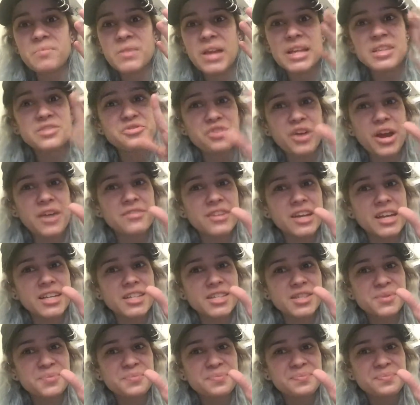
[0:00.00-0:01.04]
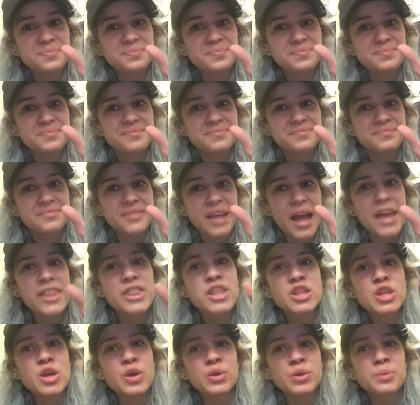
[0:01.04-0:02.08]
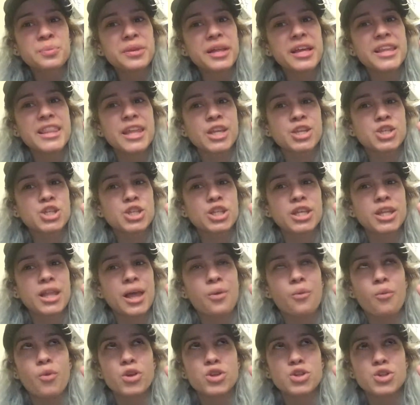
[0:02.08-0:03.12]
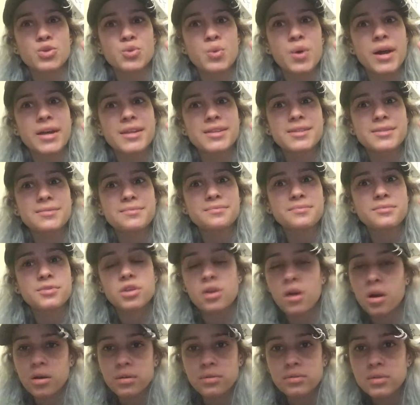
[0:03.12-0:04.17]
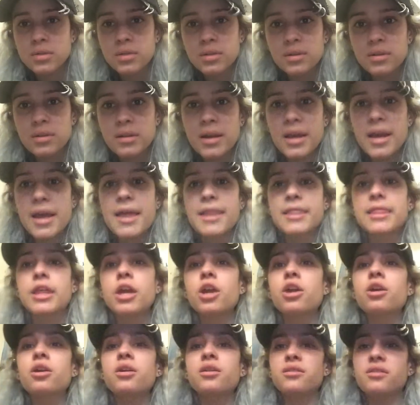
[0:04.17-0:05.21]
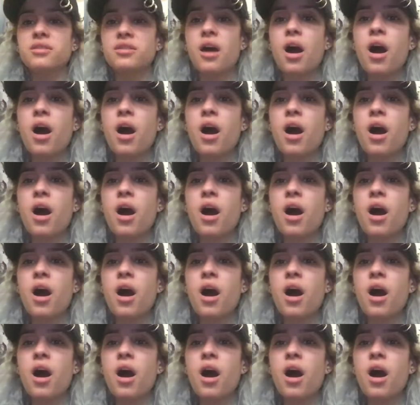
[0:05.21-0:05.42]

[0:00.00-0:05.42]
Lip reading: That's 5 dates. I think they only played like Chile like once or twice. So they're